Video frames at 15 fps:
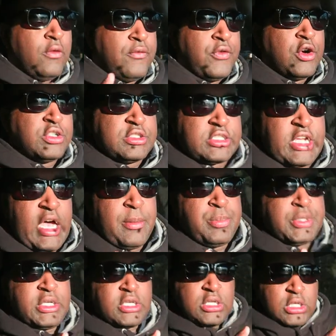First
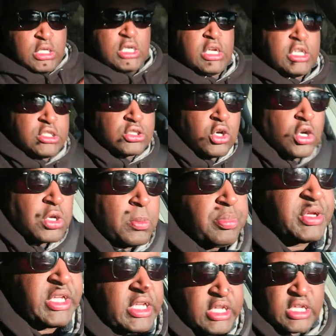topic it's going to
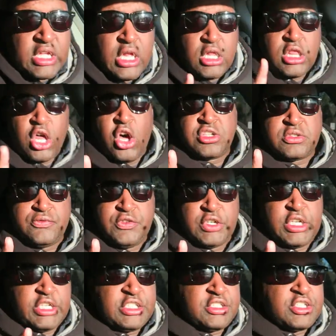be lost
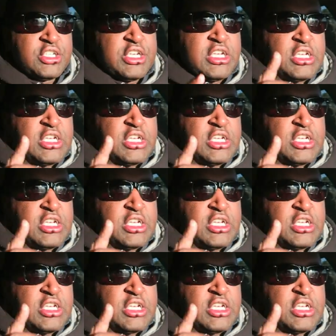footage.